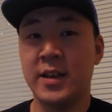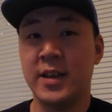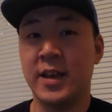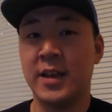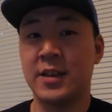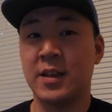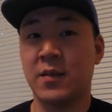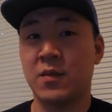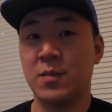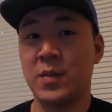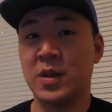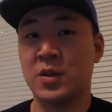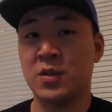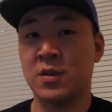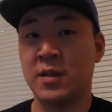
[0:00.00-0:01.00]
And you have to
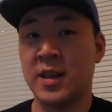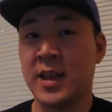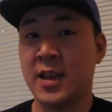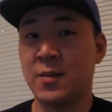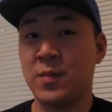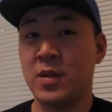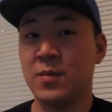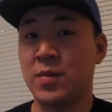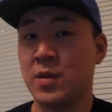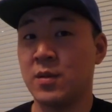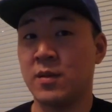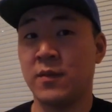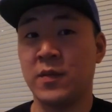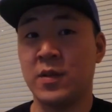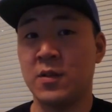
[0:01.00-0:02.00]
make sure to tag me,
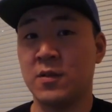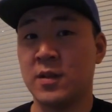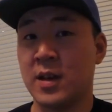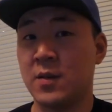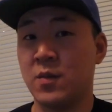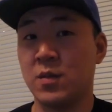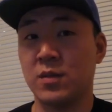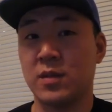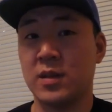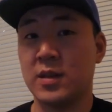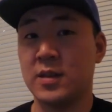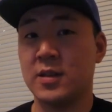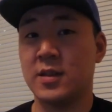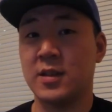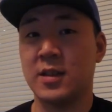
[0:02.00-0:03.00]
because if you don't, I won't
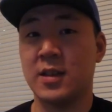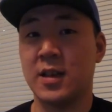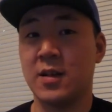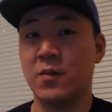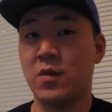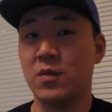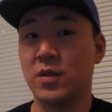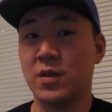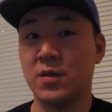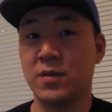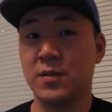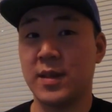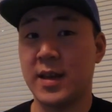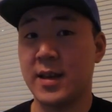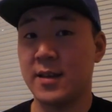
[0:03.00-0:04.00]
see it. I won't
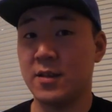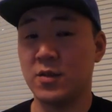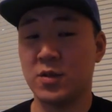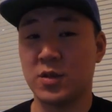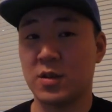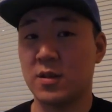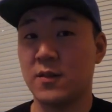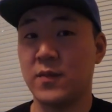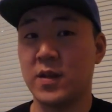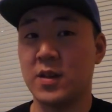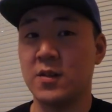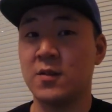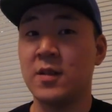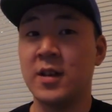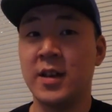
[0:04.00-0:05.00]
know that you shared the
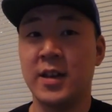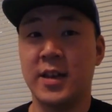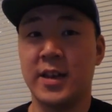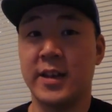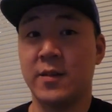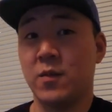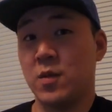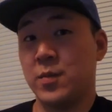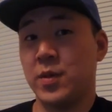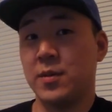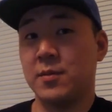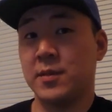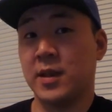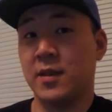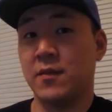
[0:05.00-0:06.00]
video, and I won't be
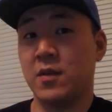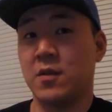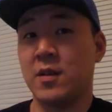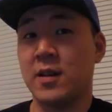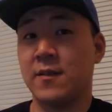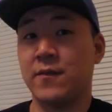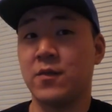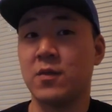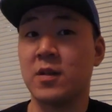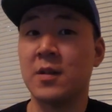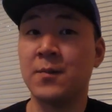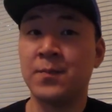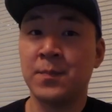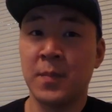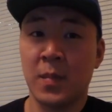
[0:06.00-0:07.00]
able to give you credit for it.
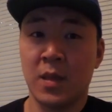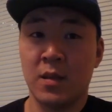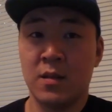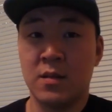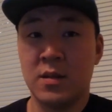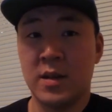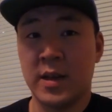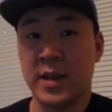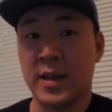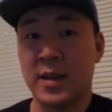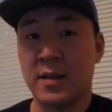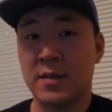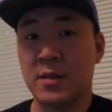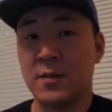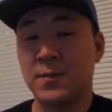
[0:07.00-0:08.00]

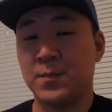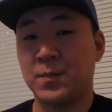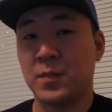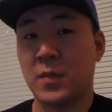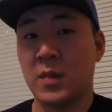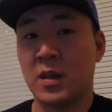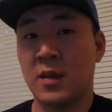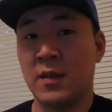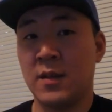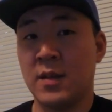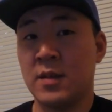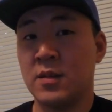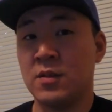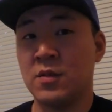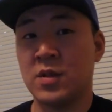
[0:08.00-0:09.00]
And
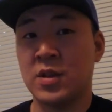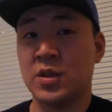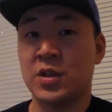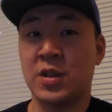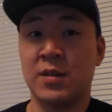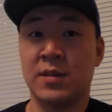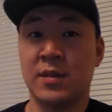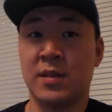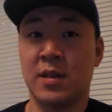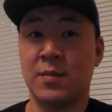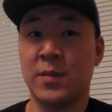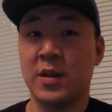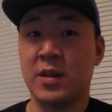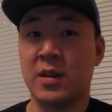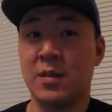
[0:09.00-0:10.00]
you can share this as
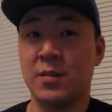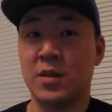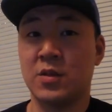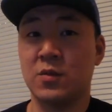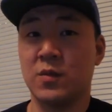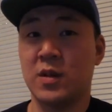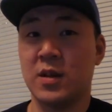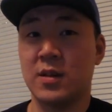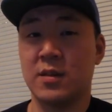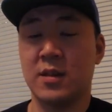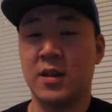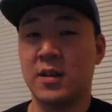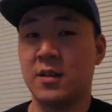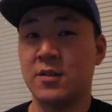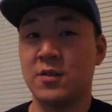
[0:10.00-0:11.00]
many times as you want,
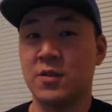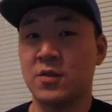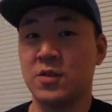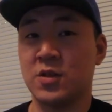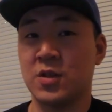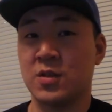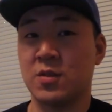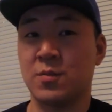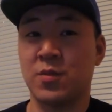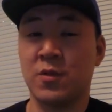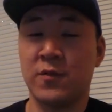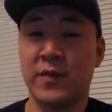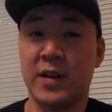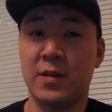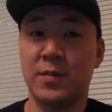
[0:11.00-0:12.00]
not on just your
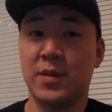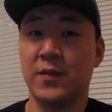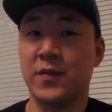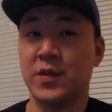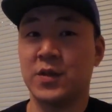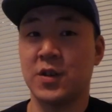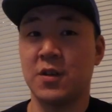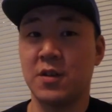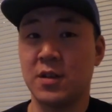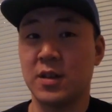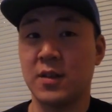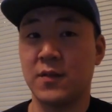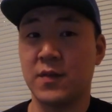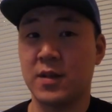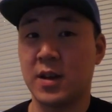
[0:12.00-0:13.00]
profile, but if you share it on
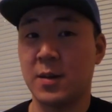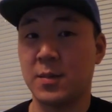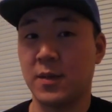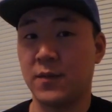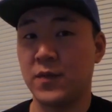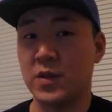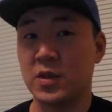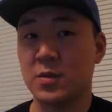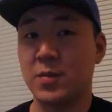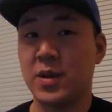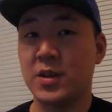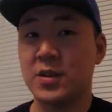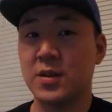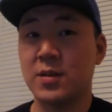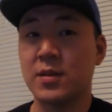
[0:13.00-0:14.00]
different types of fishing
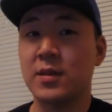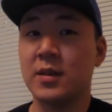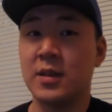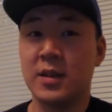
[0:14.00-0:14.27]
pages,